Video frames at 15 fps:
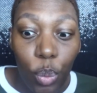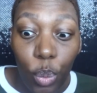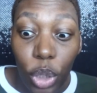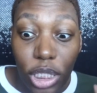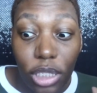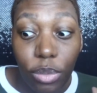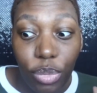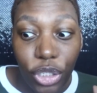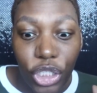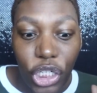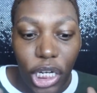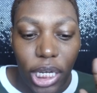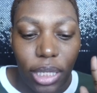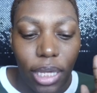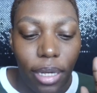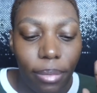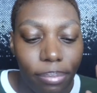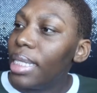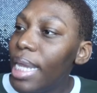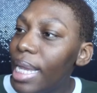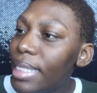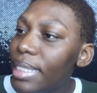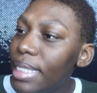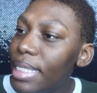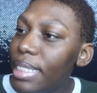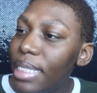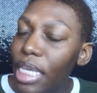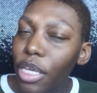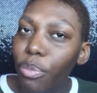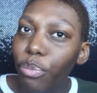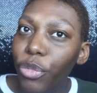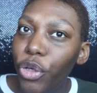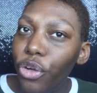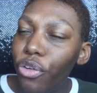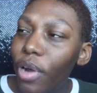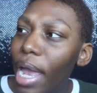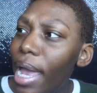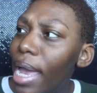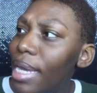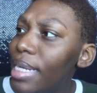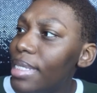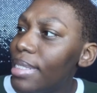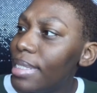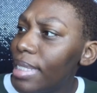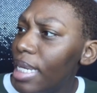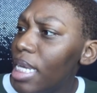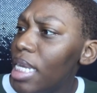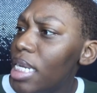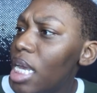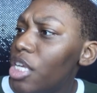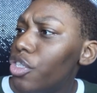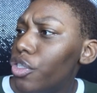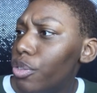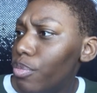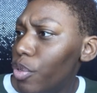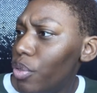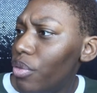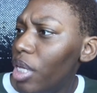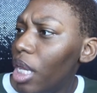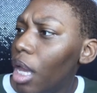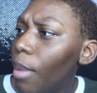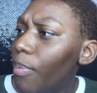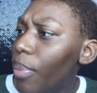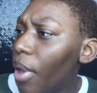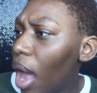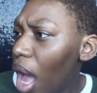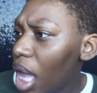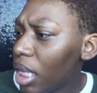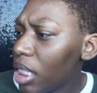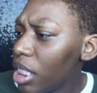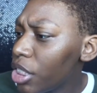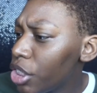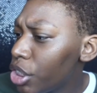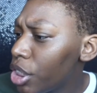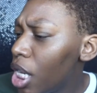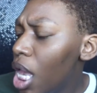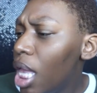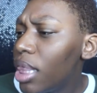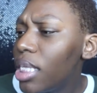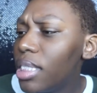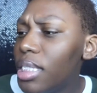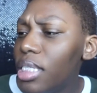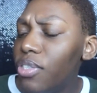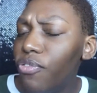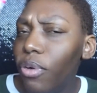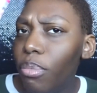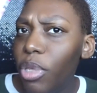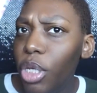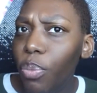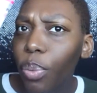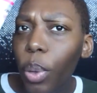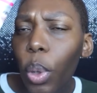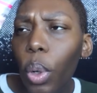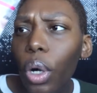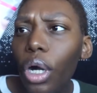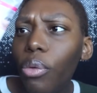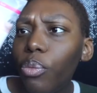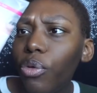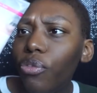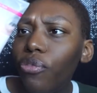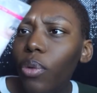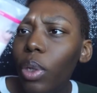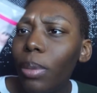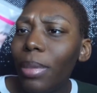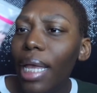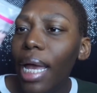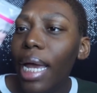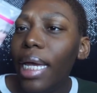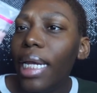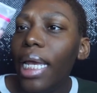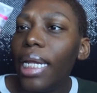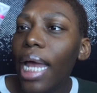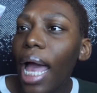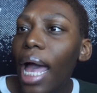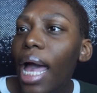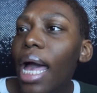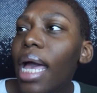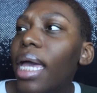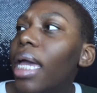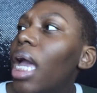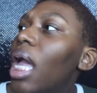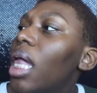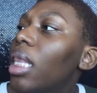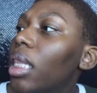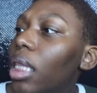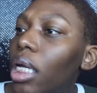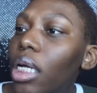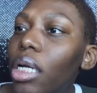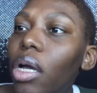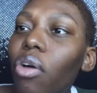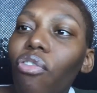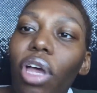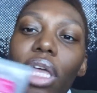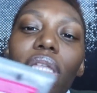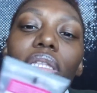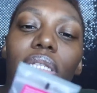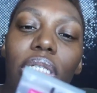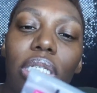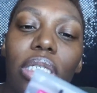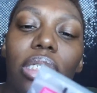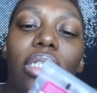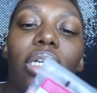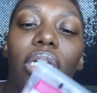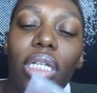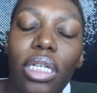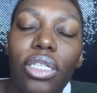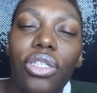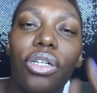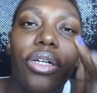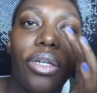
Wasn't appreciating that. Next is the Murad Skin Smoothing Polish. This is from the Pore Reform line, and I love this cleanser.